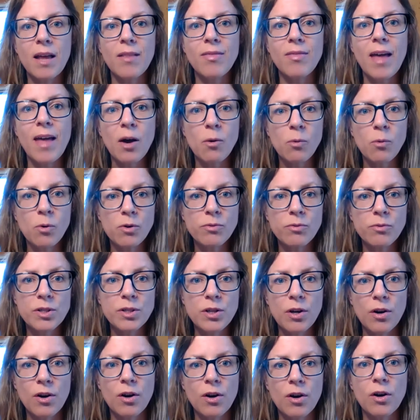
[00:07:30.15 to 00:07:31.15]
and that will
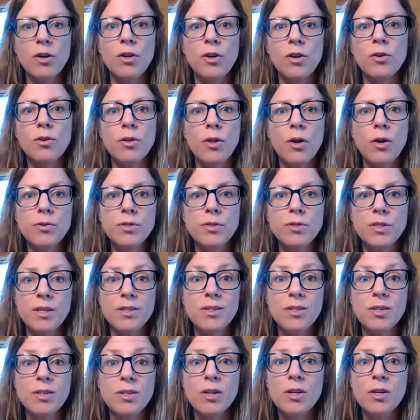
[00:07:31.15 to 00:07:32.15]
return your
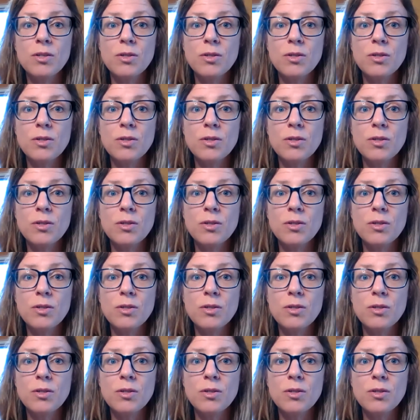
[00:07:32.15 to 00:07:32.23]
closest